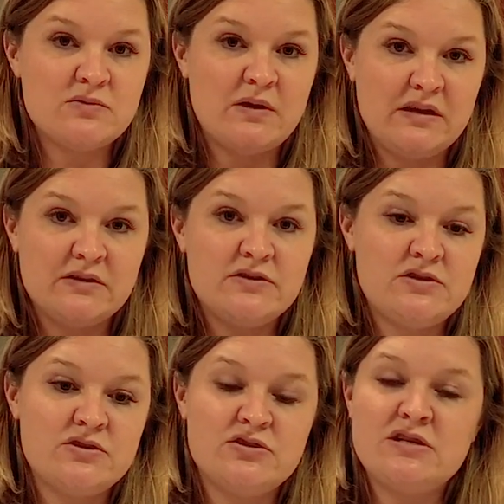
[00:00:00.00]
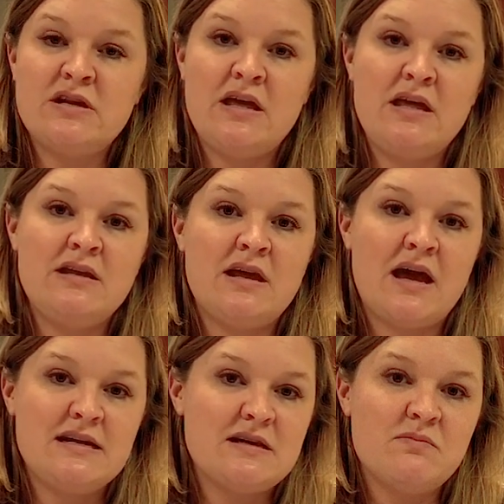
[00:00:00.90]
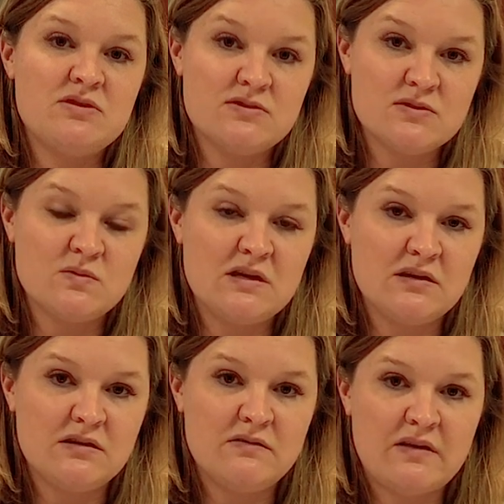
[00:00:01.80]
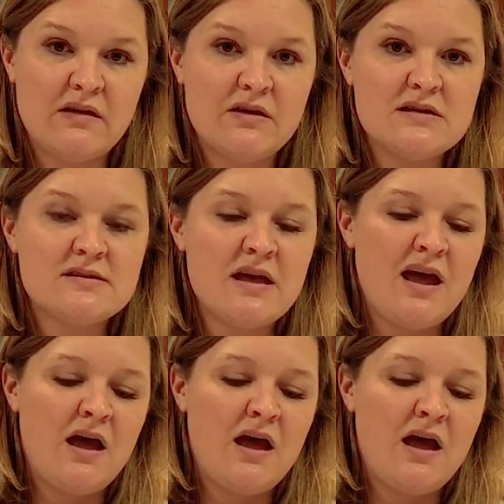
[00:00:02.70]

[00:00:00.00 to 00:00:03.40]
Regular detergent and high temperatures will kill the virus.